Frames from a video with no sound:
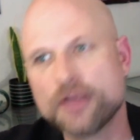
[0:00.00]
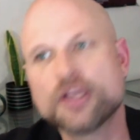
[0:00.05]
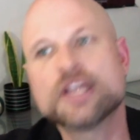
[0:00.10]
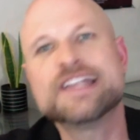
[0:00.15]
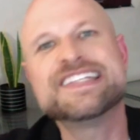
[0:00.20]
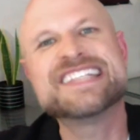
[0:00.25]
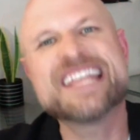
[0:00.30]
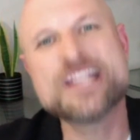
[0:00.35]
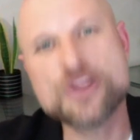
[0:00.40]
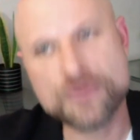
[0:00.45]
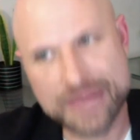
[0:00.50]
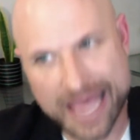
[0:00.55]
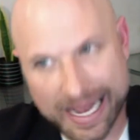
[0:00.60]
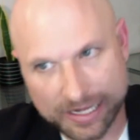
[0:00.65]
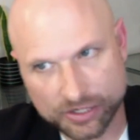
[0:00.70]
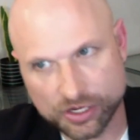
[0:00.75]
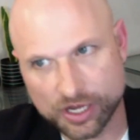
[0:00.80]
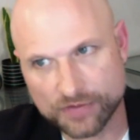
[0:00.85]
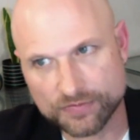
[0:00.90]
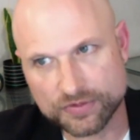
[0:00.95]
continue
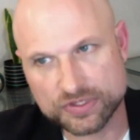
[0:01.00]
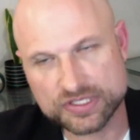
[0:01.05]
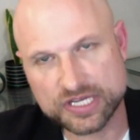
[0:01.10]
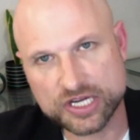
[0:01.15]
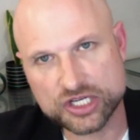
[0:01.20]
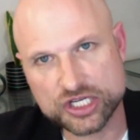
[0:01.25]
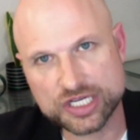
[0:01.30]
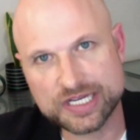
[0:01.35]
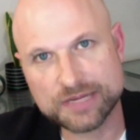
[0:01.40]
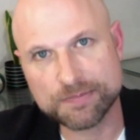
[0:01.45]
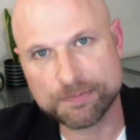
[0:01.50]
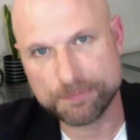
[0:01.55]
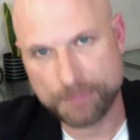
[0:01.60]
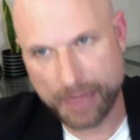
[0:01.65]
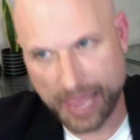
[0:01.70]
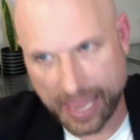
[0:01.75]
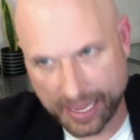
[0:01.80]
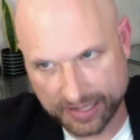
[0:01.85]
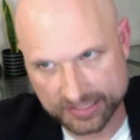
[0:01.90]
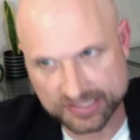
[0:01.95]
that conversation
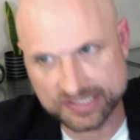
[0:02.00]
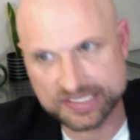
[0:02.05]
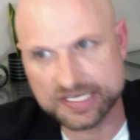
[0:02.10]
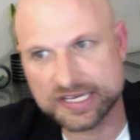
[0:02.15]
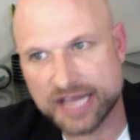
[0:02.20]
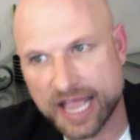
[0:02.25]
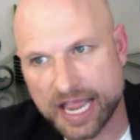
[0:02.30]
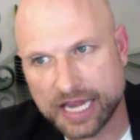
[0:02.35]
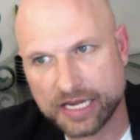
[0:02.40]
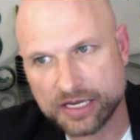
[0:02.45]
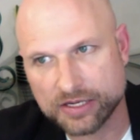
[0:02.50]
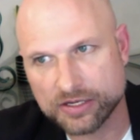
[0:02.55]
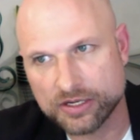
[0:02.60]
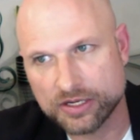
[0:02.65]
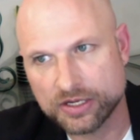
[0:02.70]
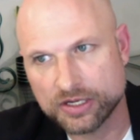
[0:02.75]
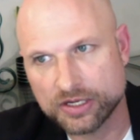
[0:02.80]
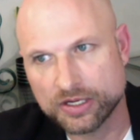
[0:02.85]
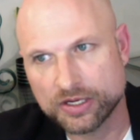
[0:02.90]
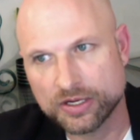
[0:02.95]
past today,
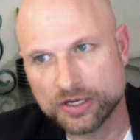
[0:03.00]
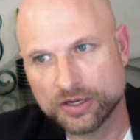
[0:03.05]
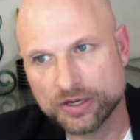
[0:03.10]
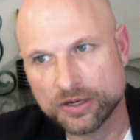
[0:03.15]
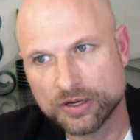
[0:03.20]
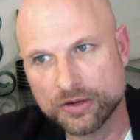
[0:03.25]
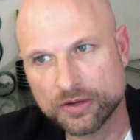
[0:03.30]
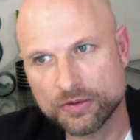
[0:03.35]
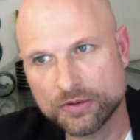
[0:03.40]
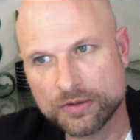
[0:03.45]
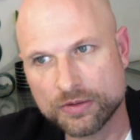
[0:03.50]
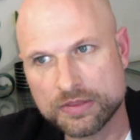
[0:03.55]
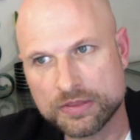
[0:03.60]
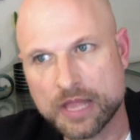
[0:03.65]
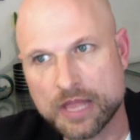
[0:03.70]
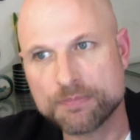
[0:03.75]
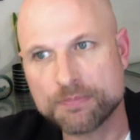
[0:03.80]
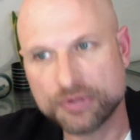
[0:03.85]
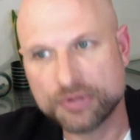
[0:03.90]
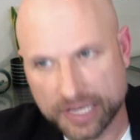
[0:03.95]

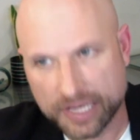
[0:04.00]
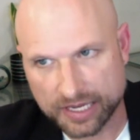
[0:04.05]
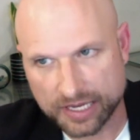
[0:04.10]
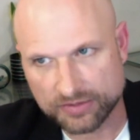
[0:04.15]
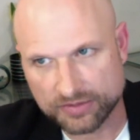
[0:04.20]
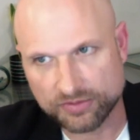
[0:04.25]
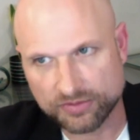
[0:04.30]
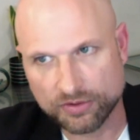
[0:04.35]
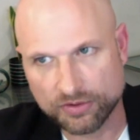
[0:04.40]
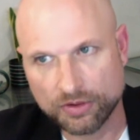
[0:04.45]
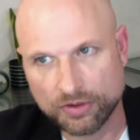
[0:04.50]
then please